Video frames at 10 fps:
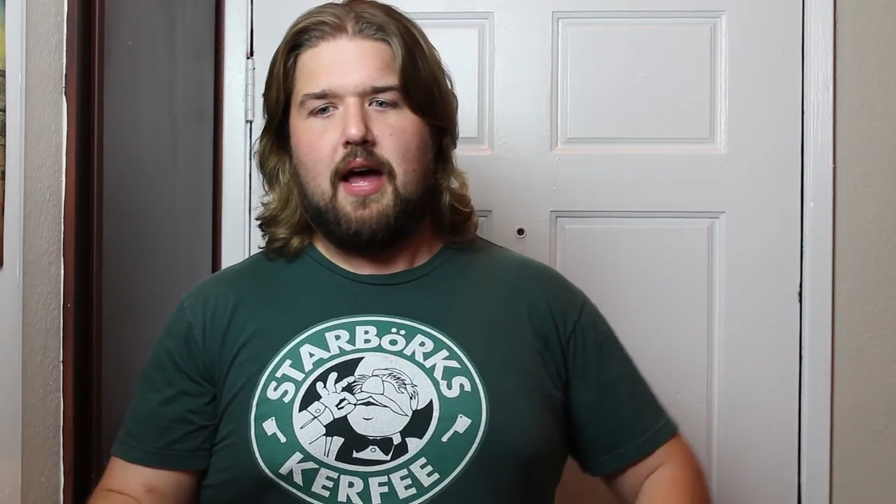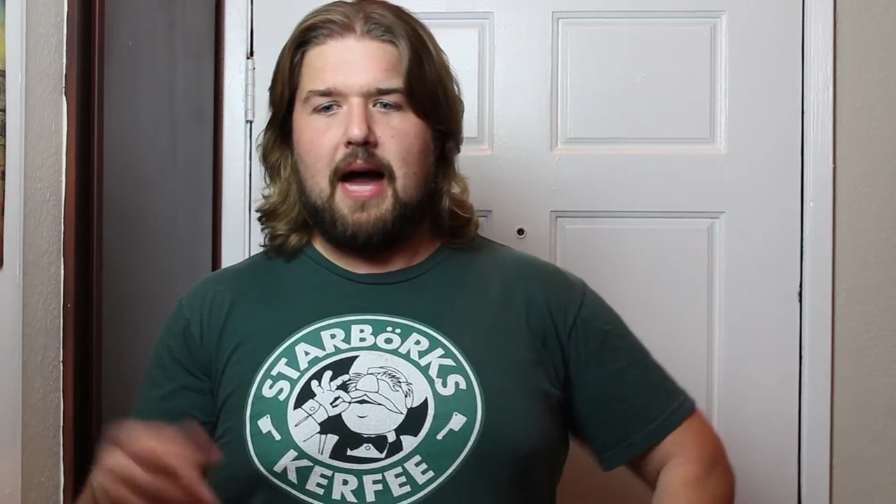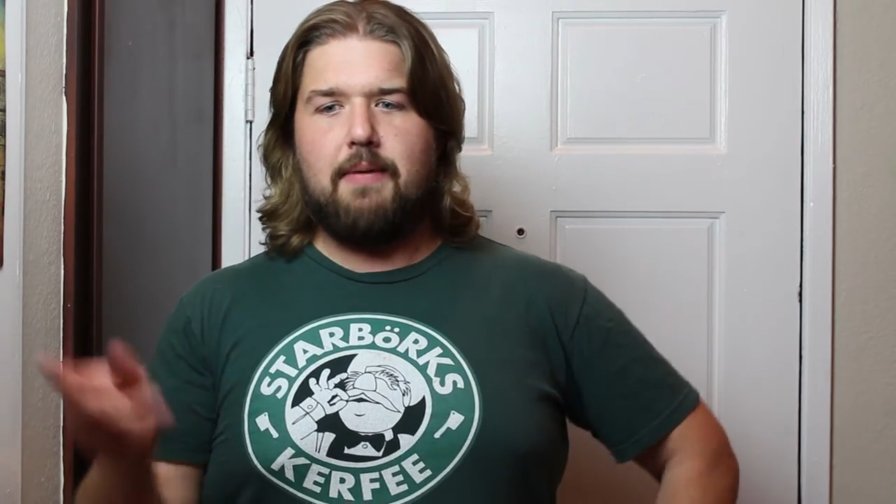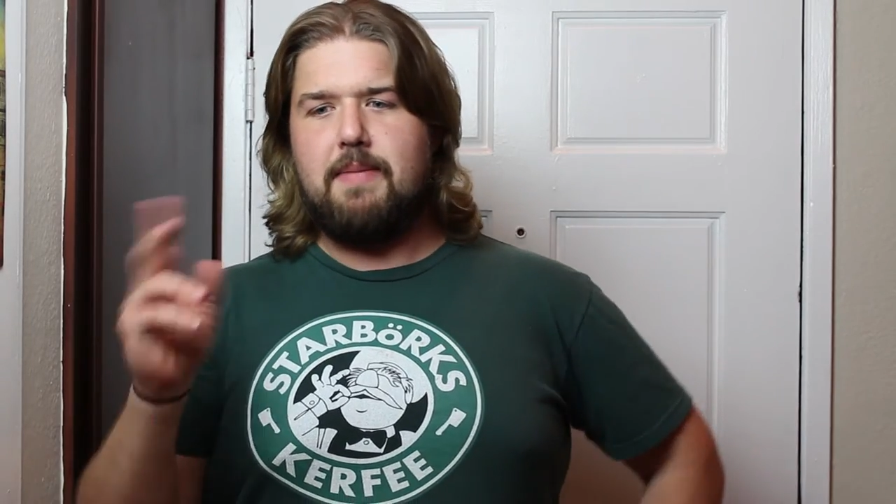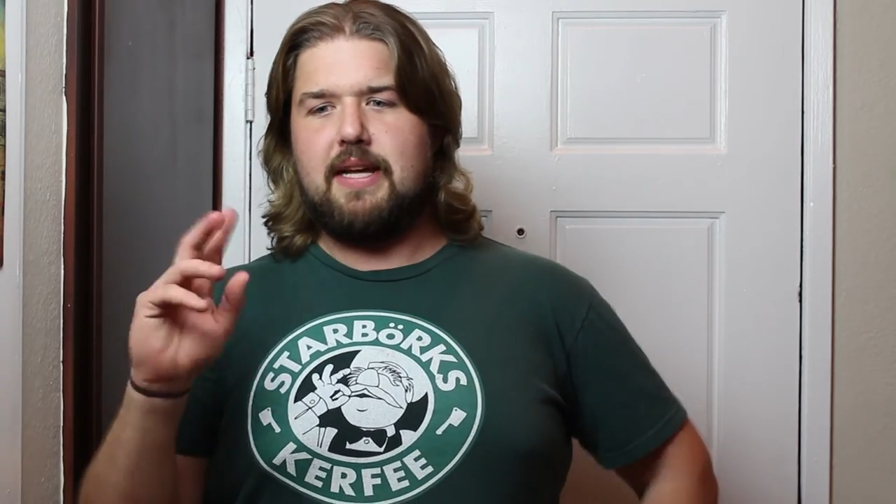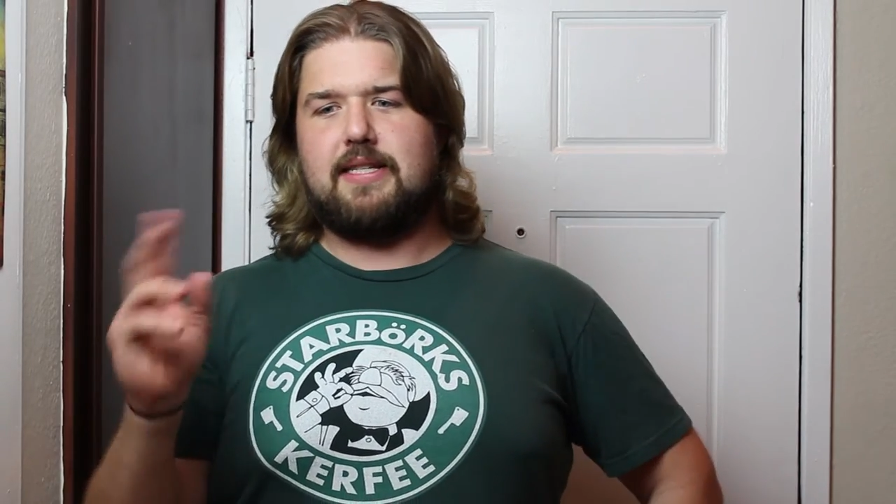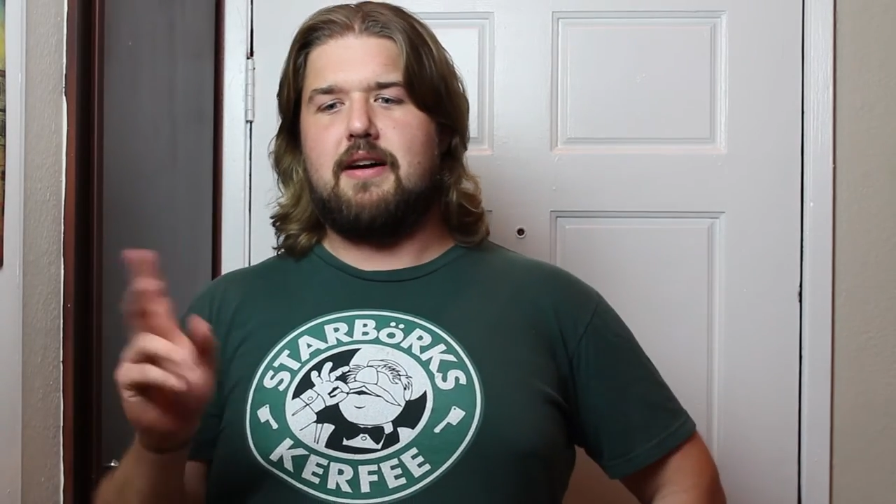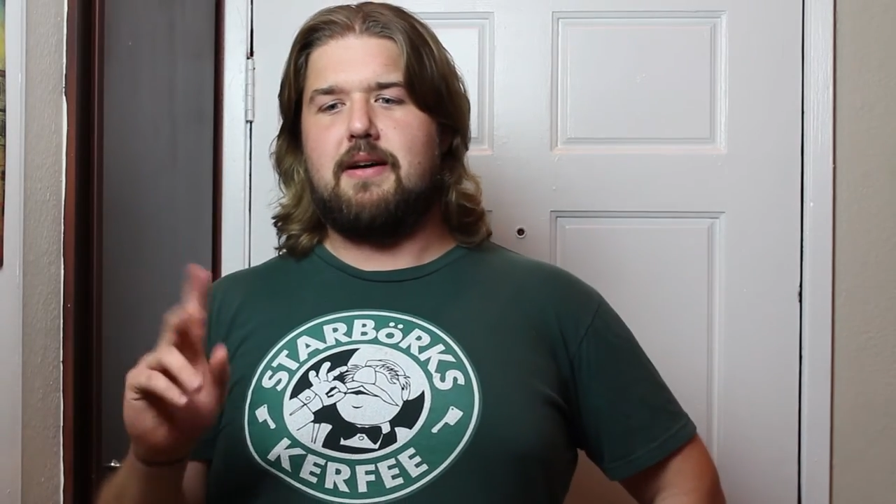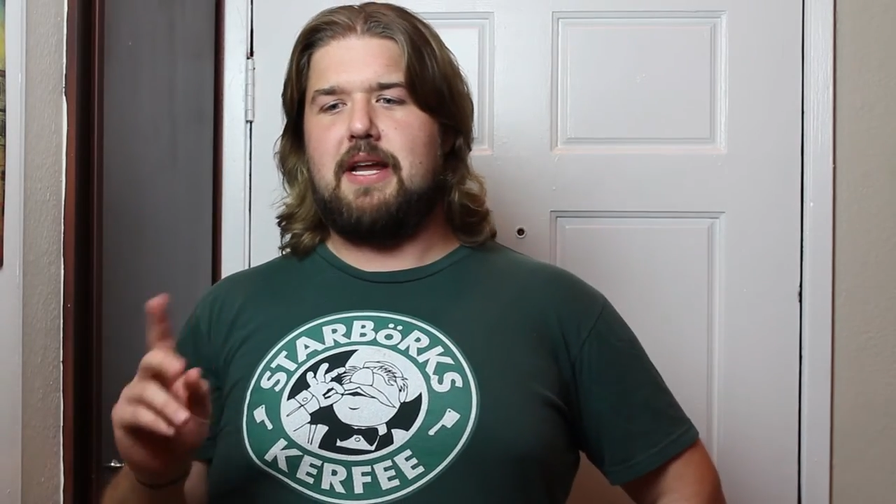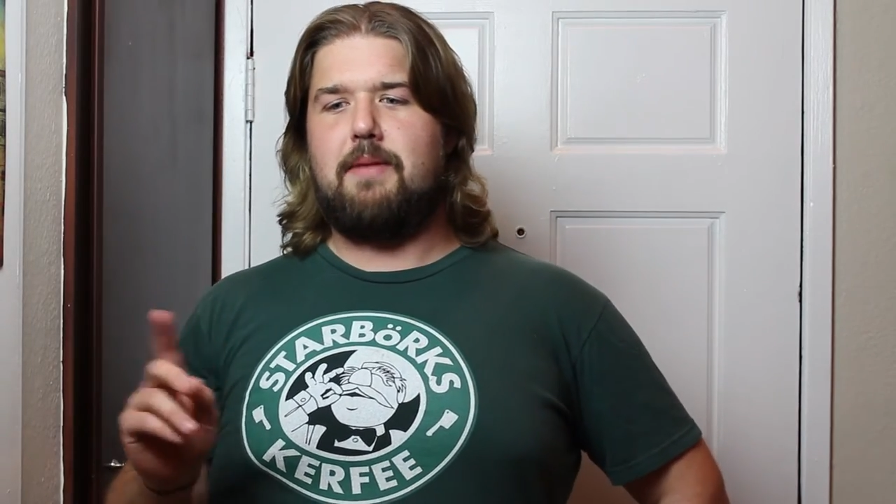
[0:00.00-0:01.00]
I want to make a
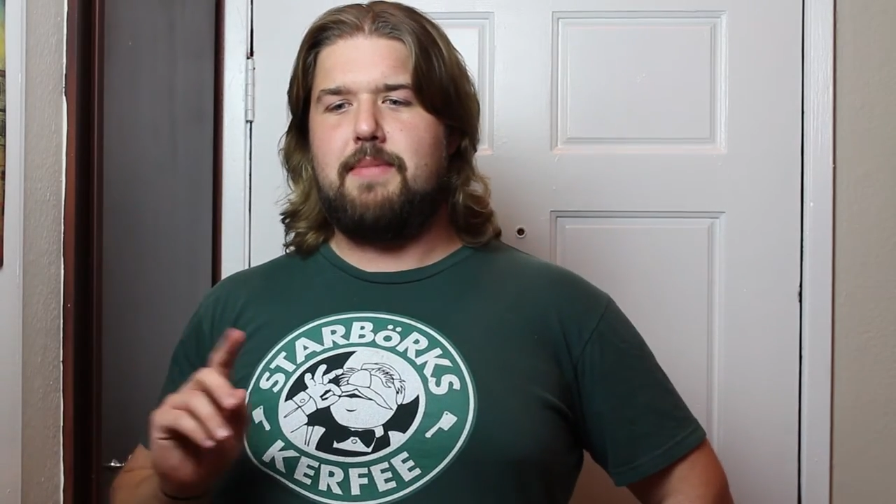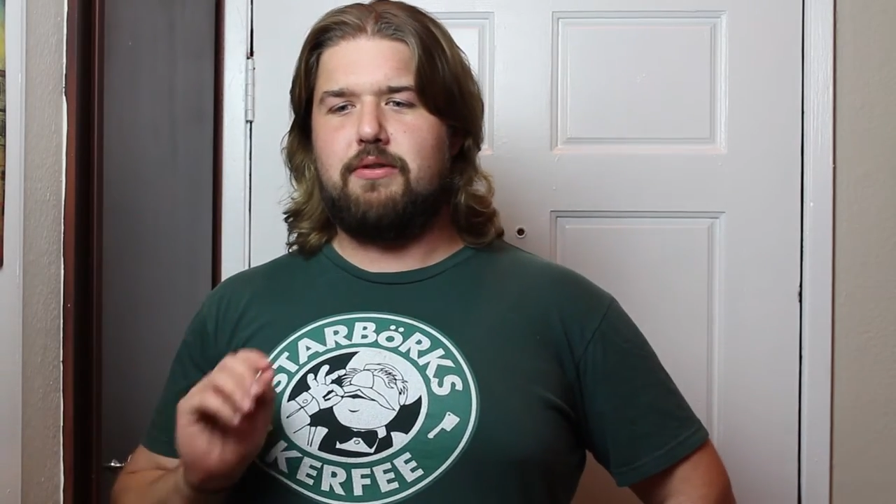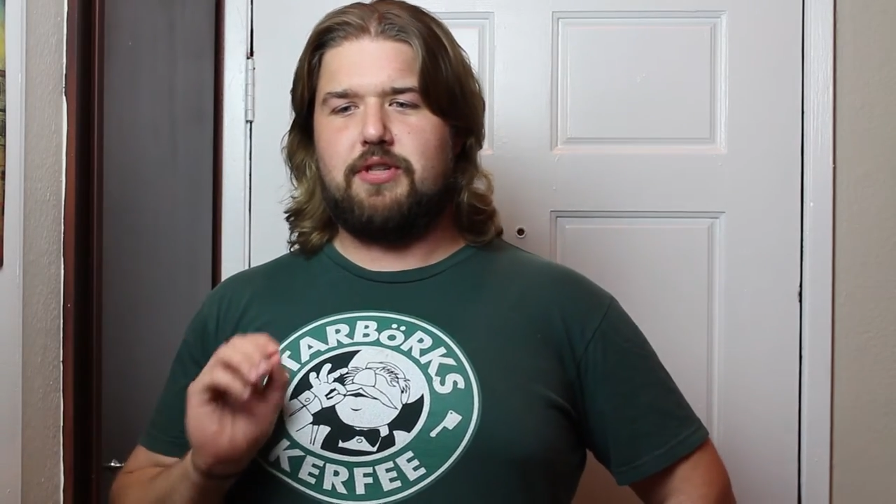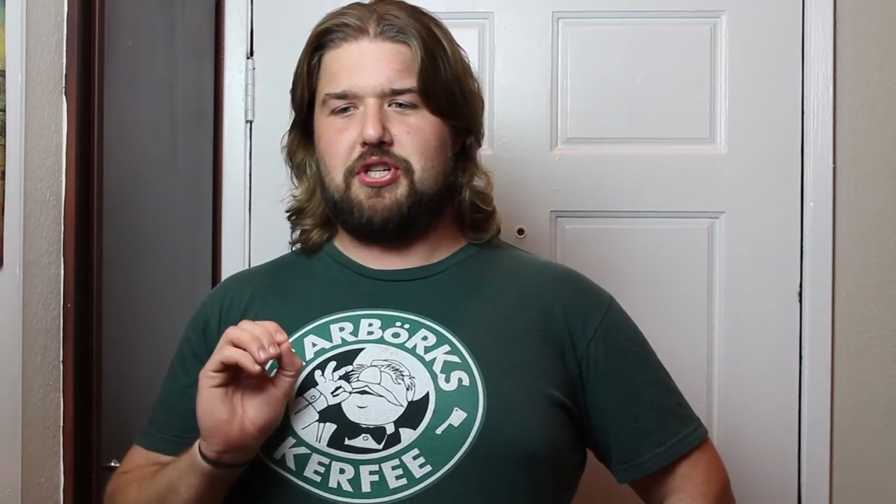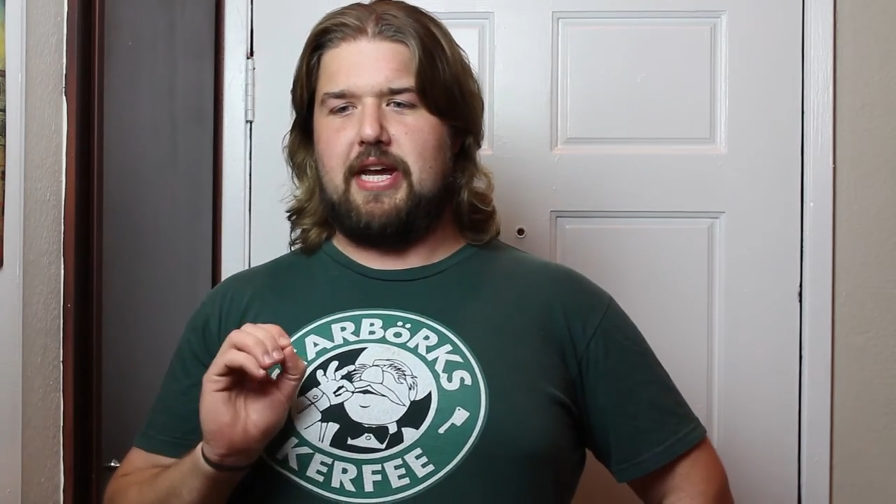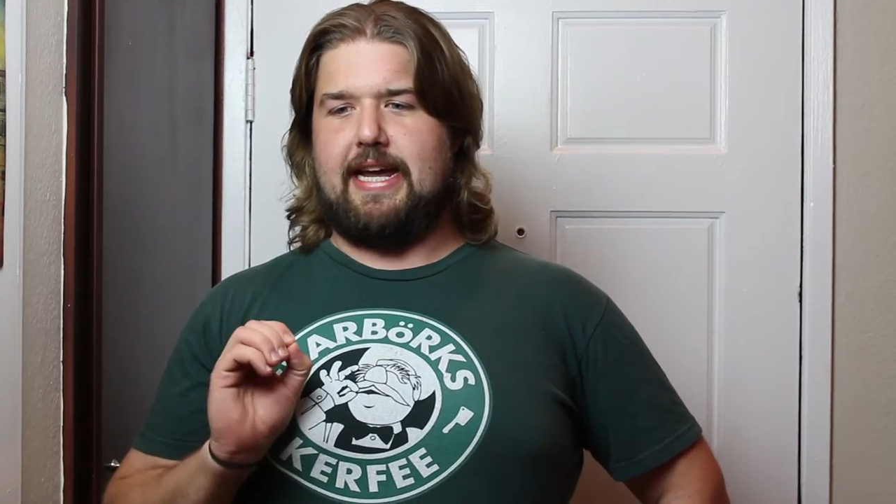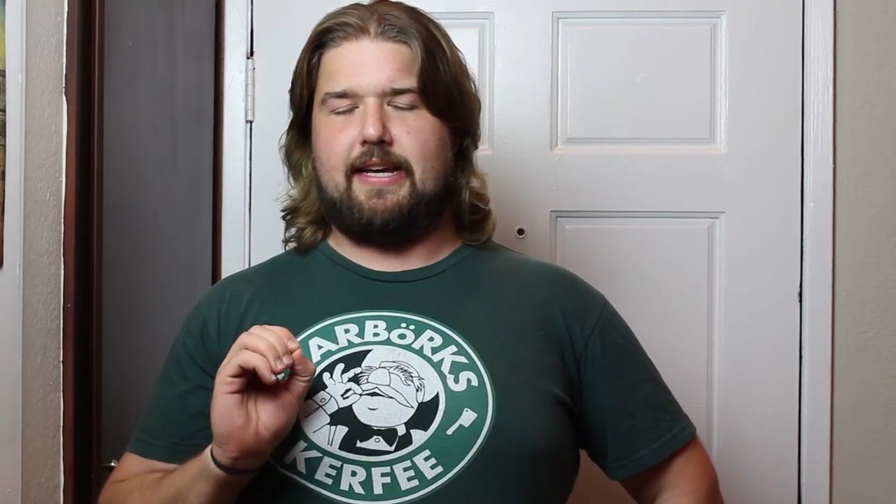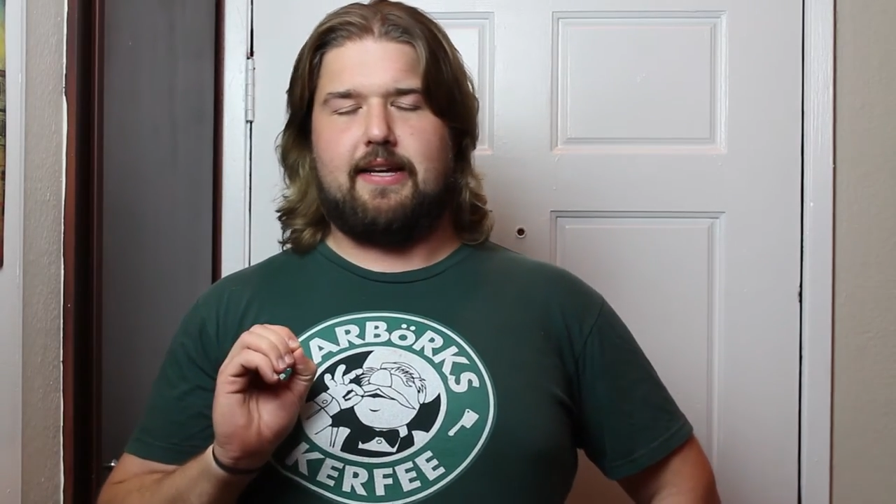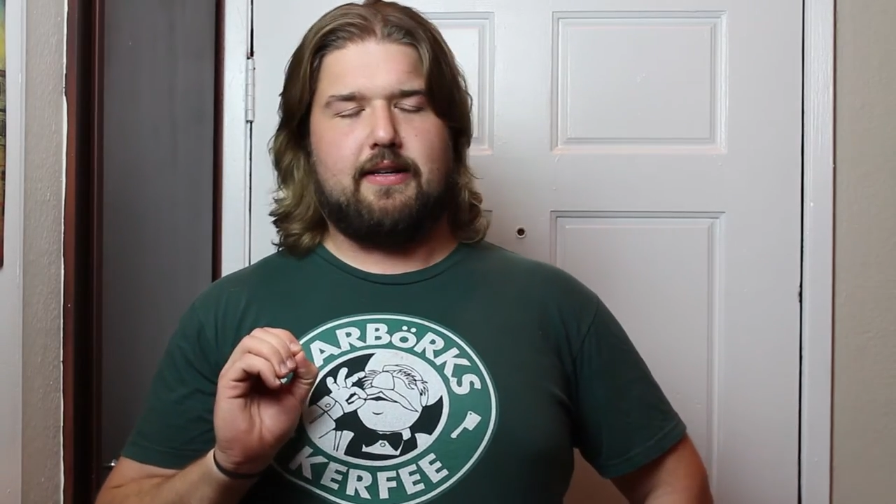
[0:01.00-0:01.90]
song about a milkshake?